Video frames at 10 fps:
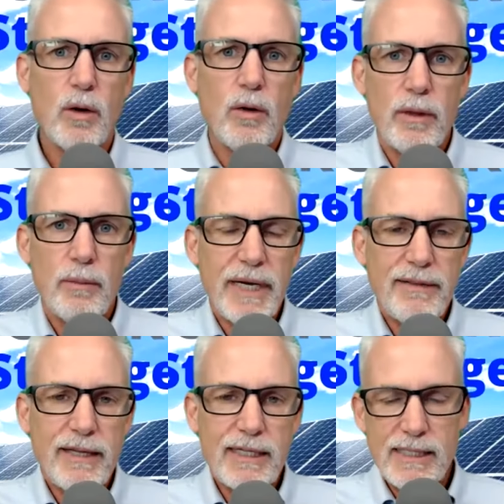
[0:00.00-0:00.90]
The big
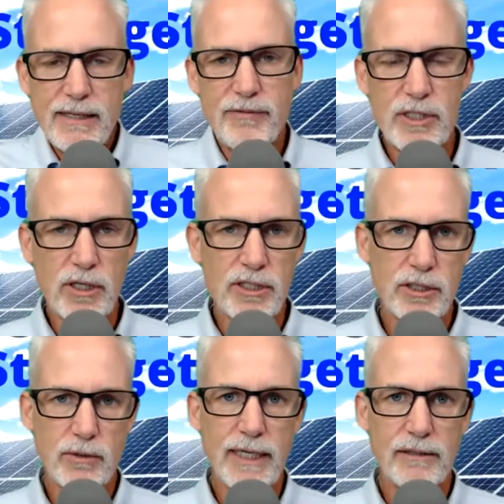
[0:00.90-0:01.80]
thing is the infrastructure,
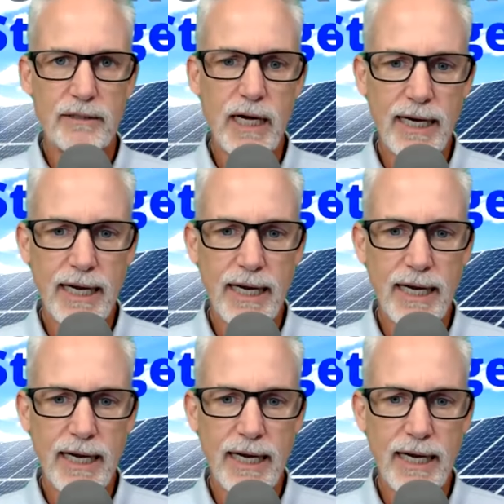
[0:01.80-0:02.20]
right? You got to